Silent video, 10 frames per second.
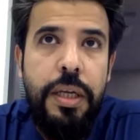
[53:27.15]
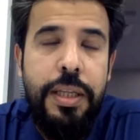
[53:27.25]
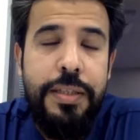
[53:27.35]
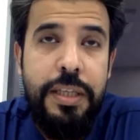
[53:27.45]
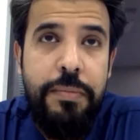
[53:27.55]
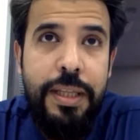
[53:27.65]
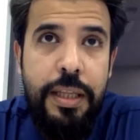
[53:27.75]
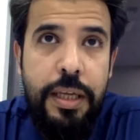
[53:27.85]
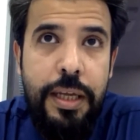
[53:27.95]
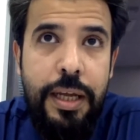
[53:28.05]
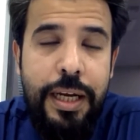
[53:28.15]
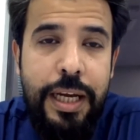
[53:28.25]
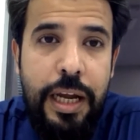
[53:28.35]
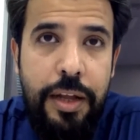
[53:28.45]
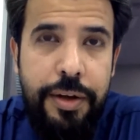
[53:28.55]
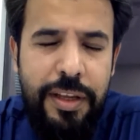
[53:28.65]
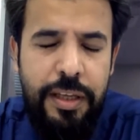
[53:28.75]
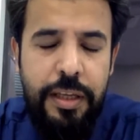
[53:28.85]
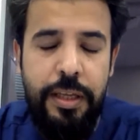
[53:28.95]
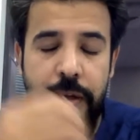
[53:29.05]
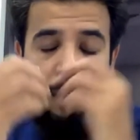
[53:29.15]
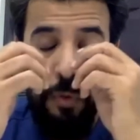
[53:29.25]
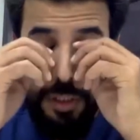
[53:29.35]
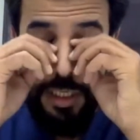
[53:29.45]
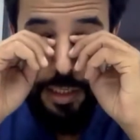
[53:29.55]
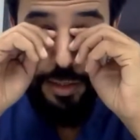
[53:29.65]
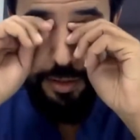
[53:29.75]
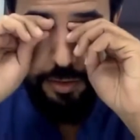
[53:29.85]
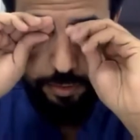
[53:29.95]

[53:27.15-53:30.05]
does he mean coloring, food coloring, or